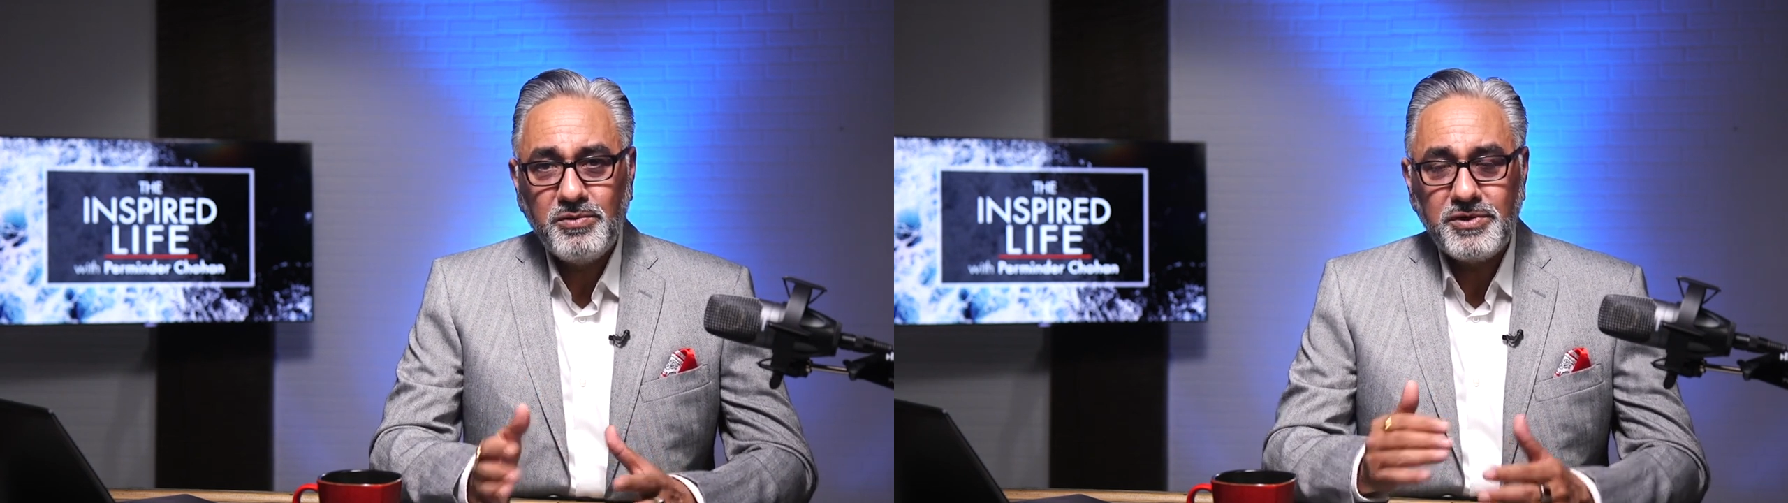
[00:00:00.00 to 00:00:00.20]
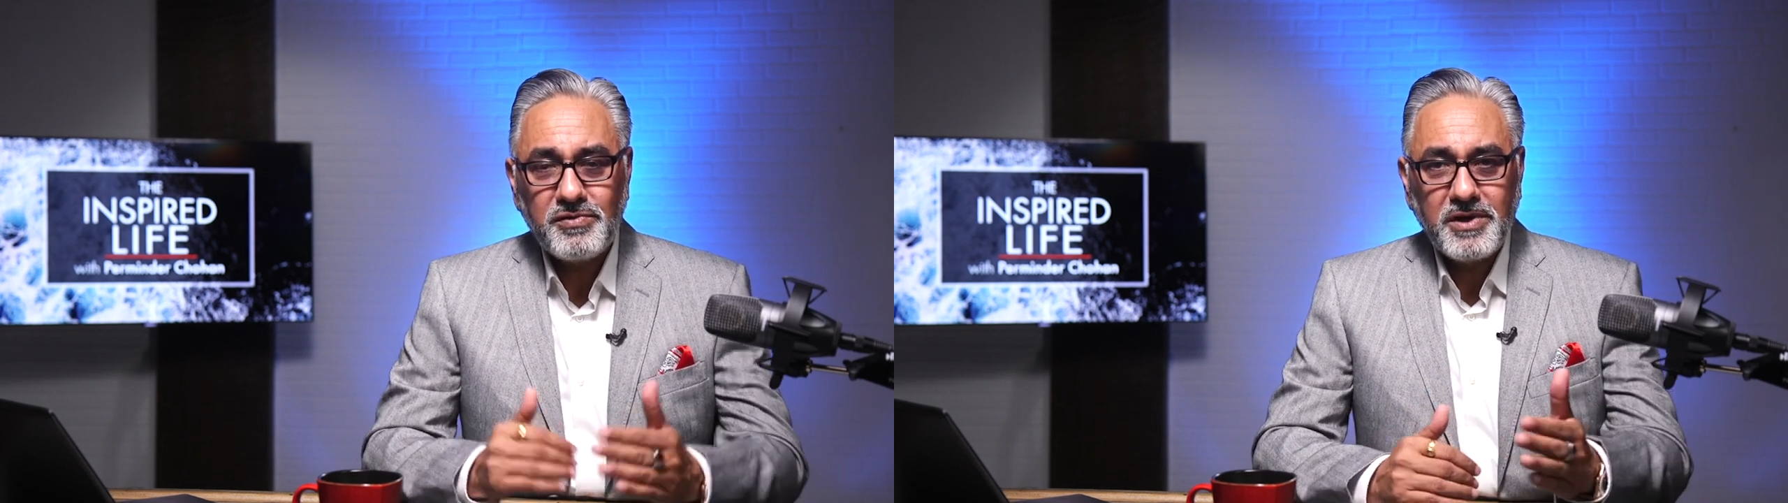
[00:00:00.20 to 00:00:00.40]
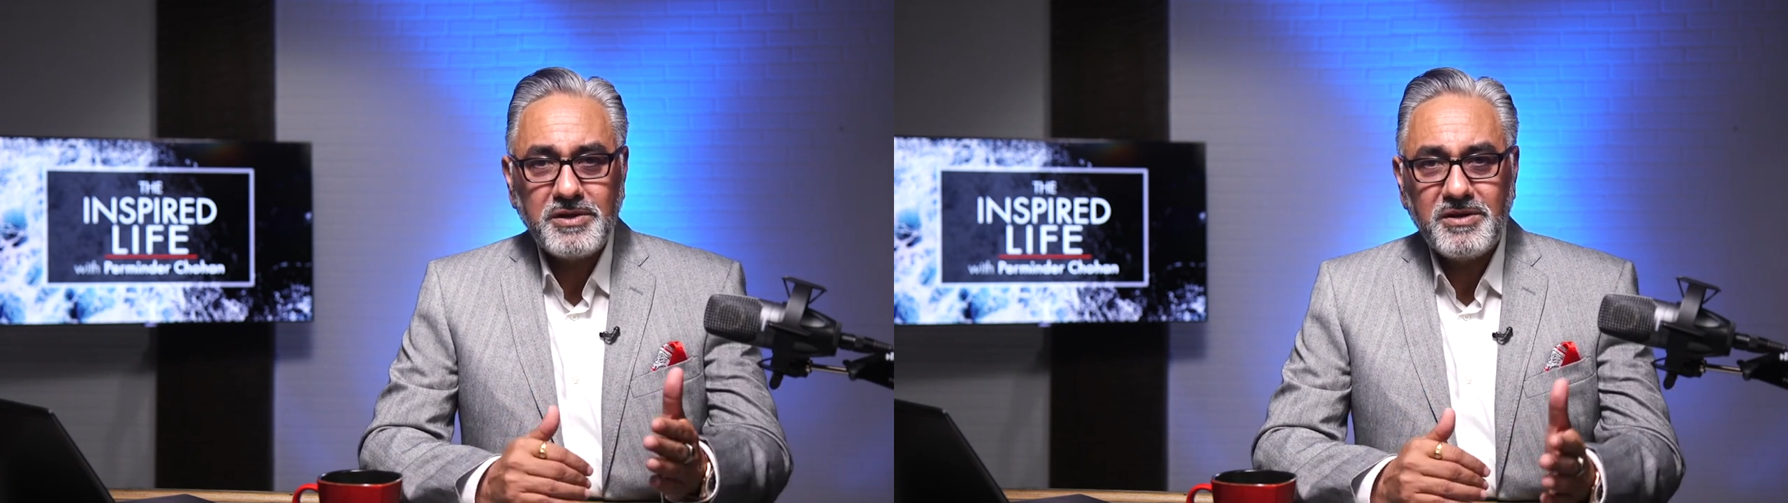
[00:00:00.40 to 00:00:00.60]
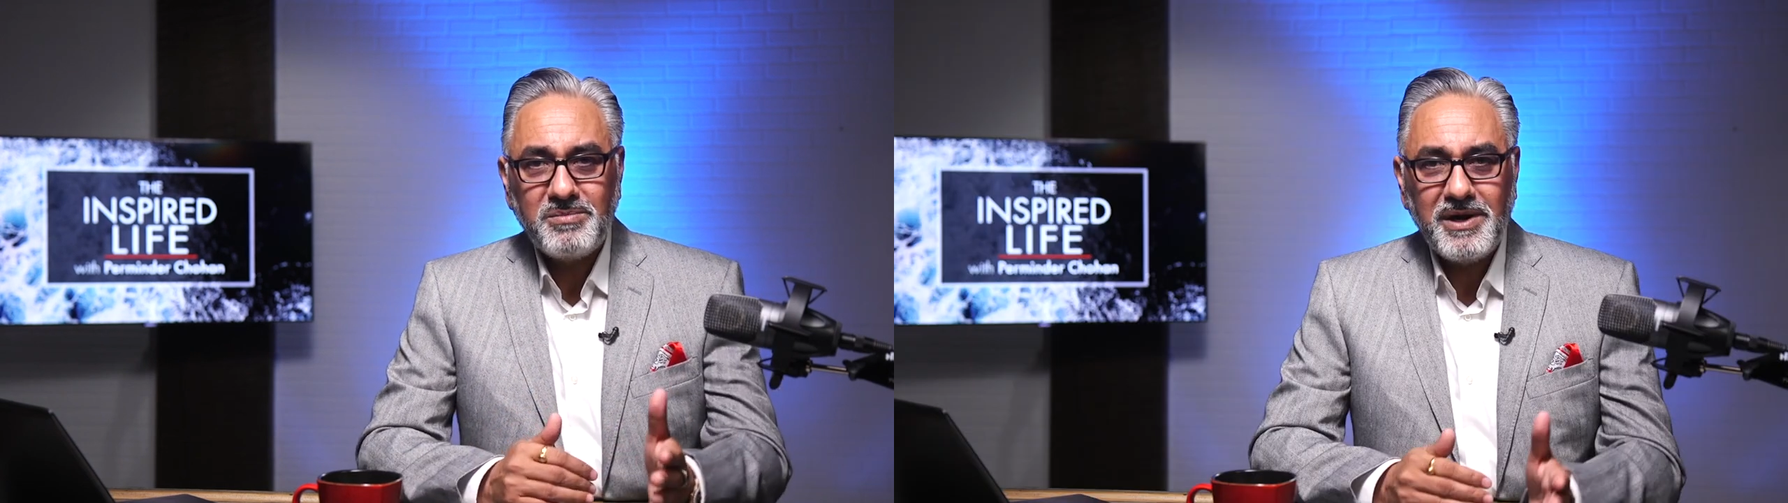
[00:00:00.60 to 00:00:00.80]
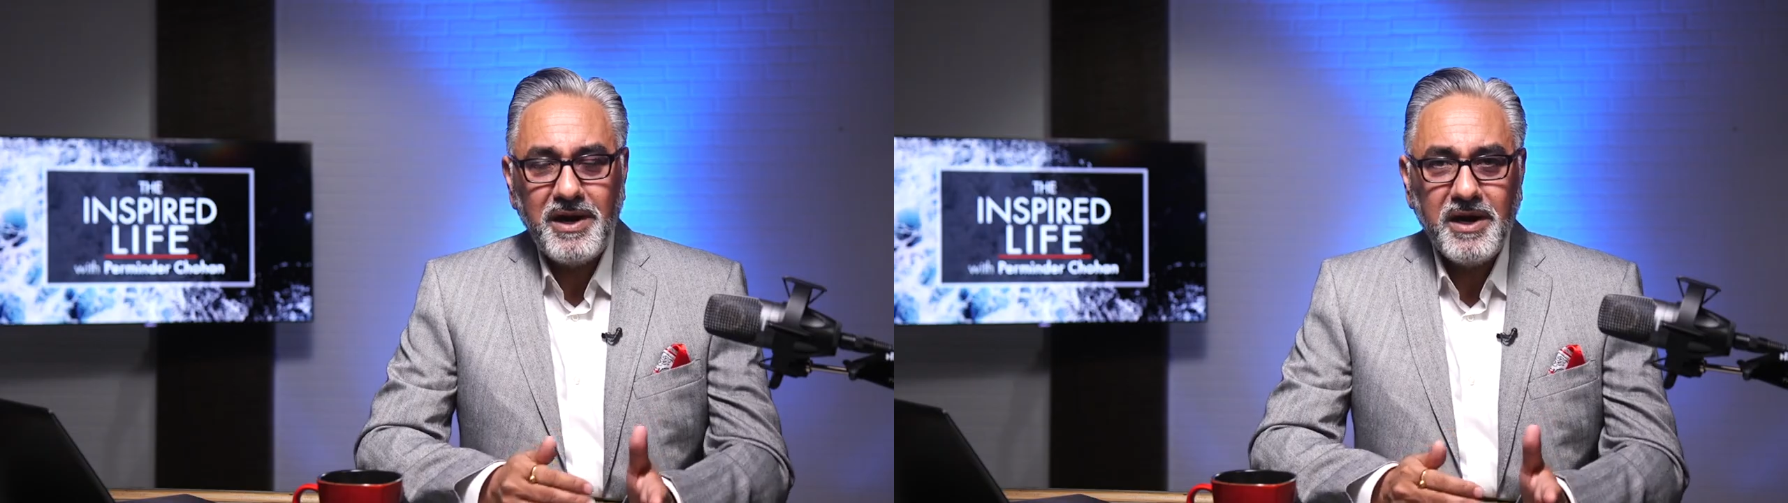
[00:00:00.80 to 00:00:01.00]
to structure a
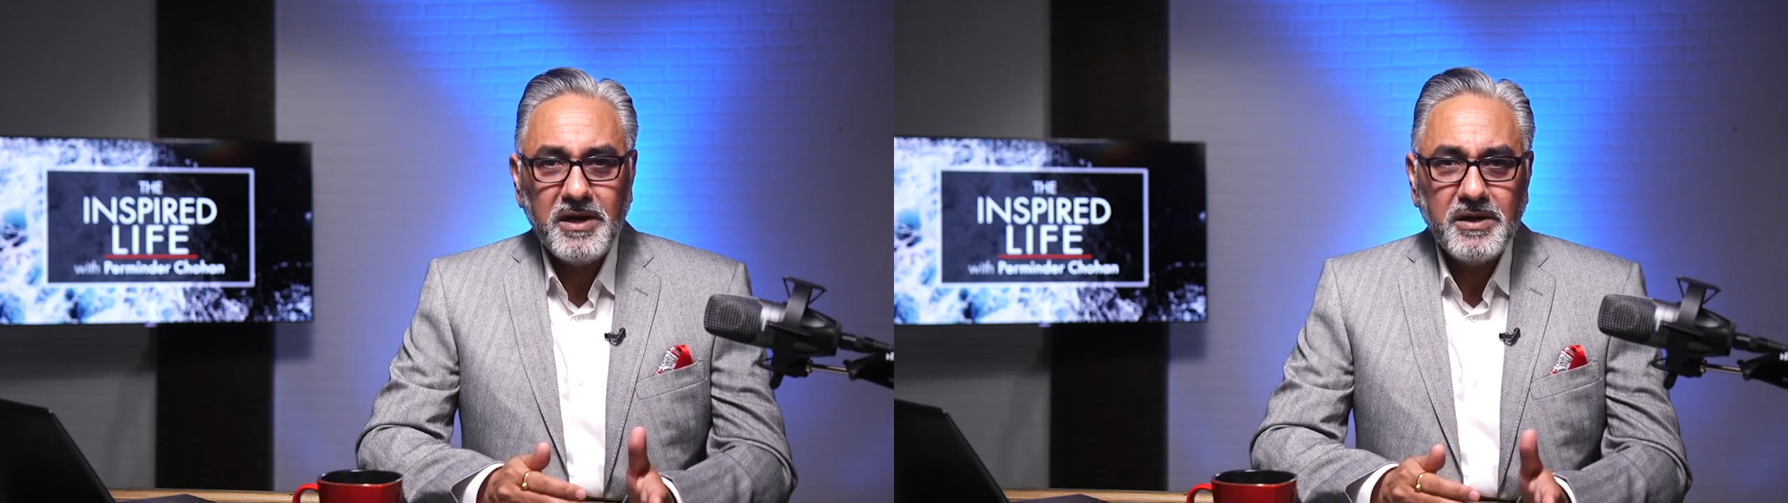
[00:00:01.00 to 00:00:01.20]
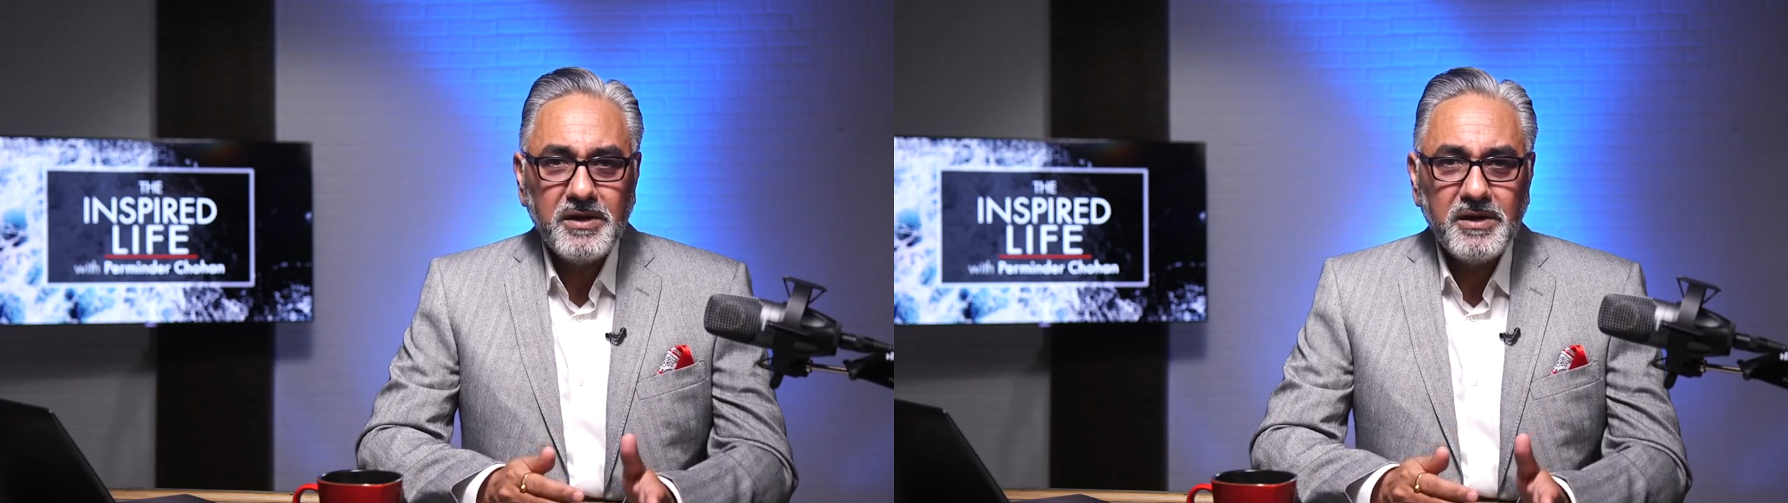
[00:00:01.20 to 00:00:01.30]
plan.